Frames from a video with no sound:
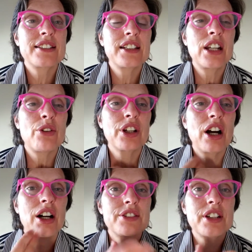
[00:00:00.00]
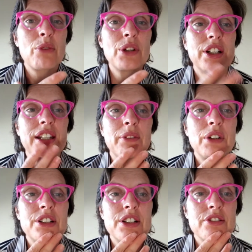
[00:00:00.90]
You know, the cards are working,
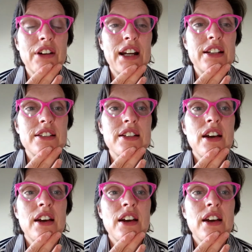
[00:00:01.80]
which is great.